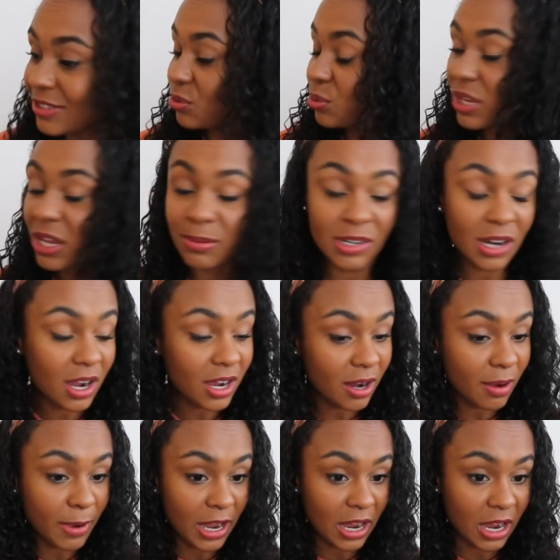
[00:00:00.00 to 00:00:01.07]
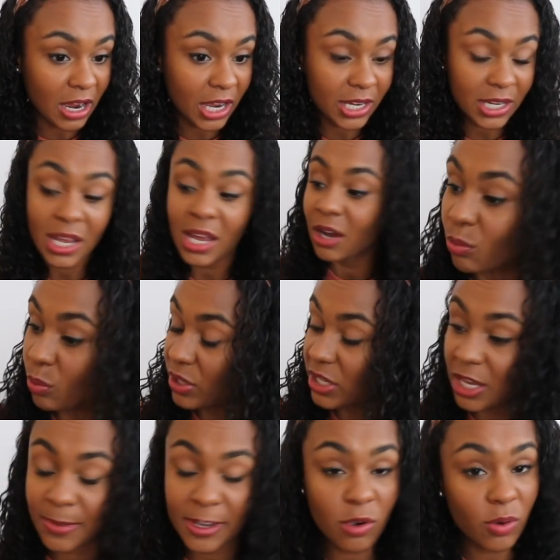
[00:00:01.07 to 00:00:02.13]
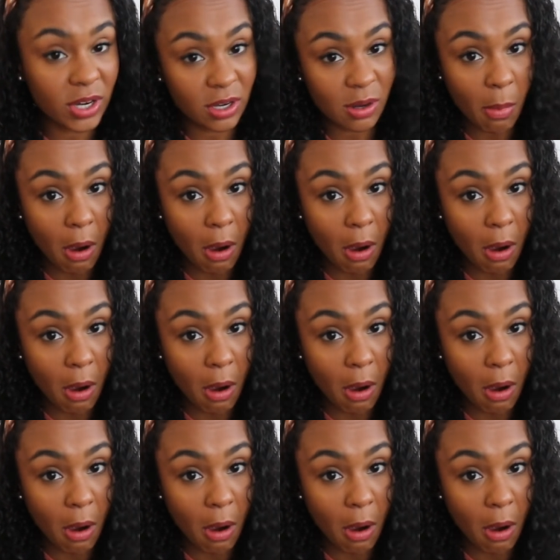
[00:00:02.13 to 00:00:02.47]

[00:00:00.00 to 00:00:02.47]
You can't be knocking on mine. We can't be going to the